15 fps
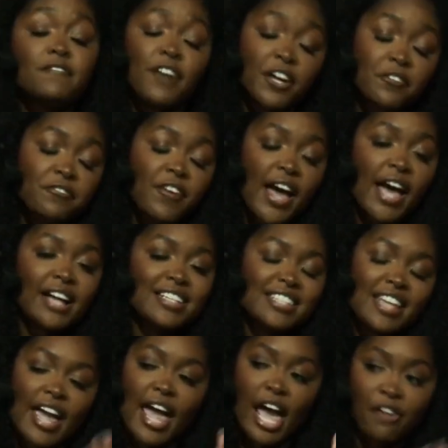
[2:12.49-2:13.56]
Fun
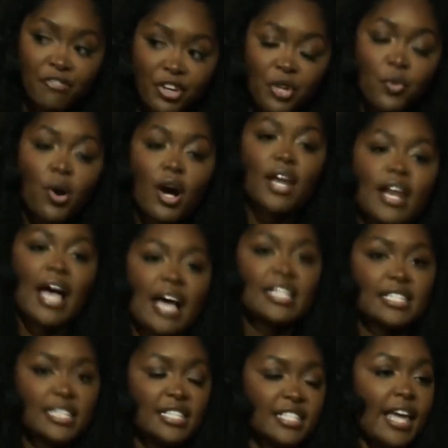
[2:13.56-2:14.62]
fact, everyone
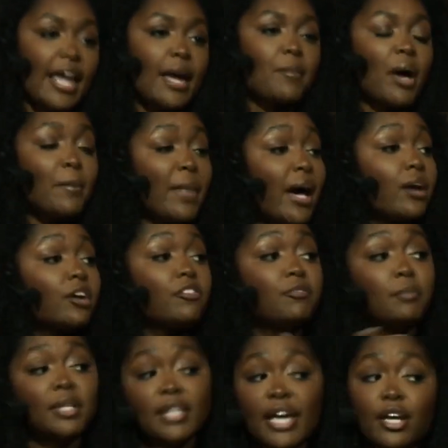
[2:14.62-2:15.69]
has the same amount of
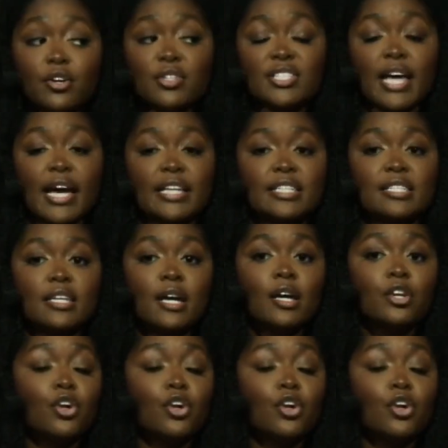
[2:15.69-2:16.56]
melanocytes